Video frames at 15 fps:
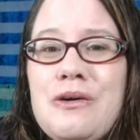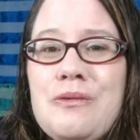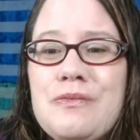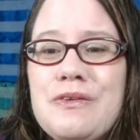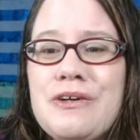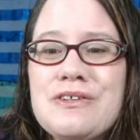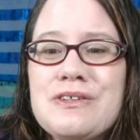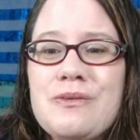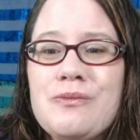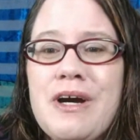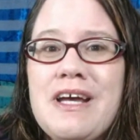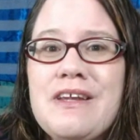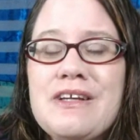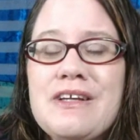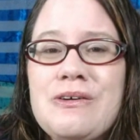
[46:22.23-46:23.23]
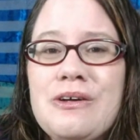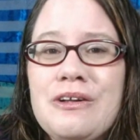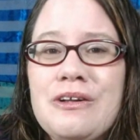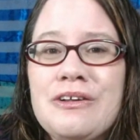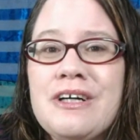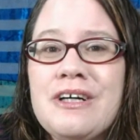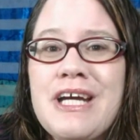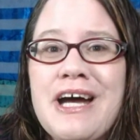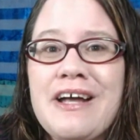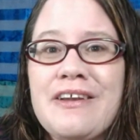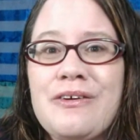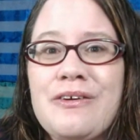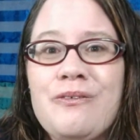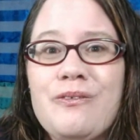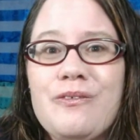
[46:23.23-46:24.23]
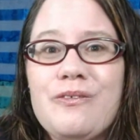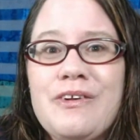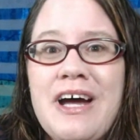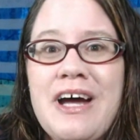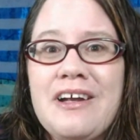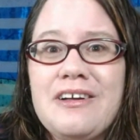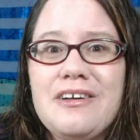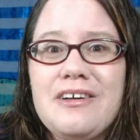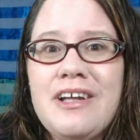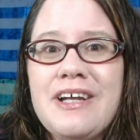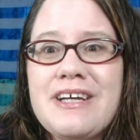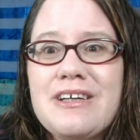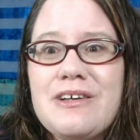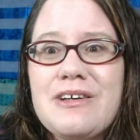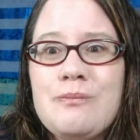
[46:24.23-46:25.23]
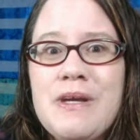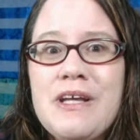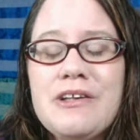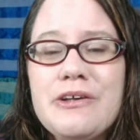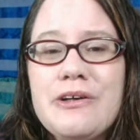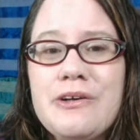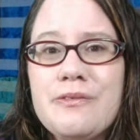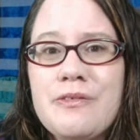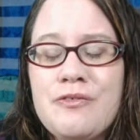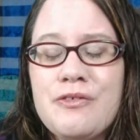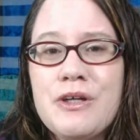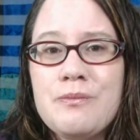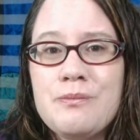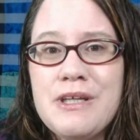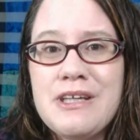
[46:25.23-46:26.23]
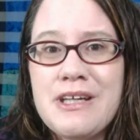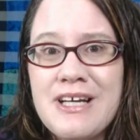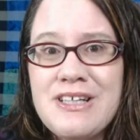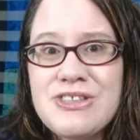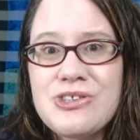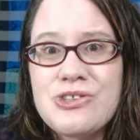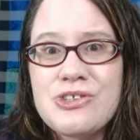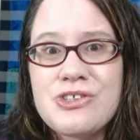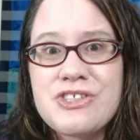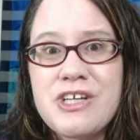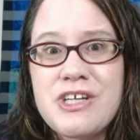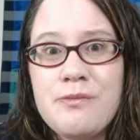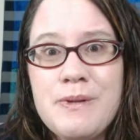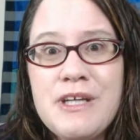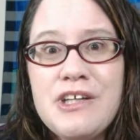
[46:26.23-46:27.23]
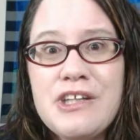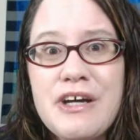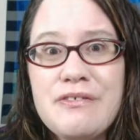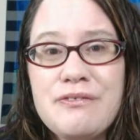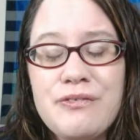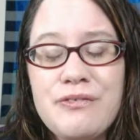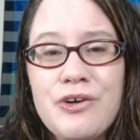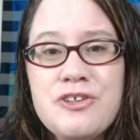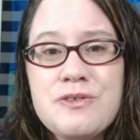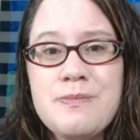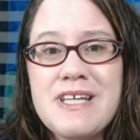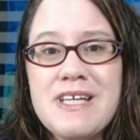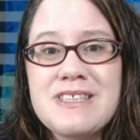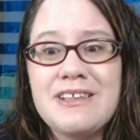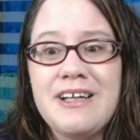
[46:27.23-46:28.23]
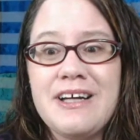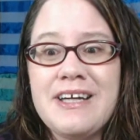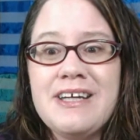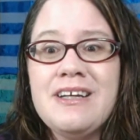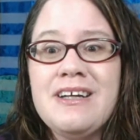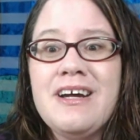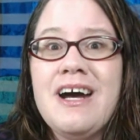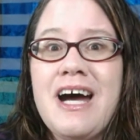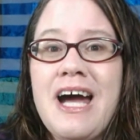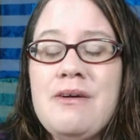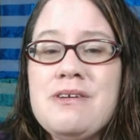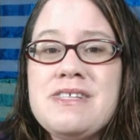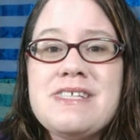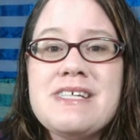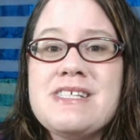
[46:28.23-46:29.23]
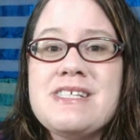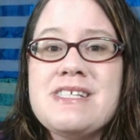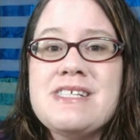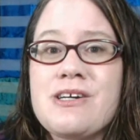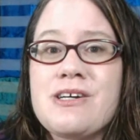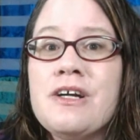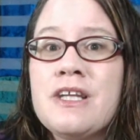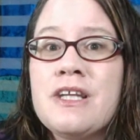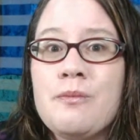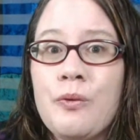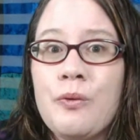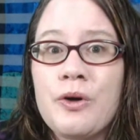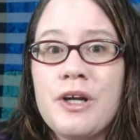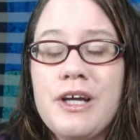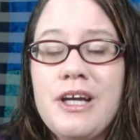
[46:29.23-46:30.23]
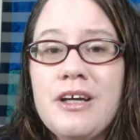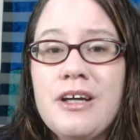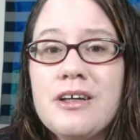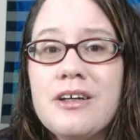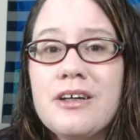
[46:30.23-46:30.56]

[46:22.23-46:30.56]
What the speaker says: there's a way that you could look at that, like, be a little, if you can be nice to yourself, being that first best client, I would say start in the morning,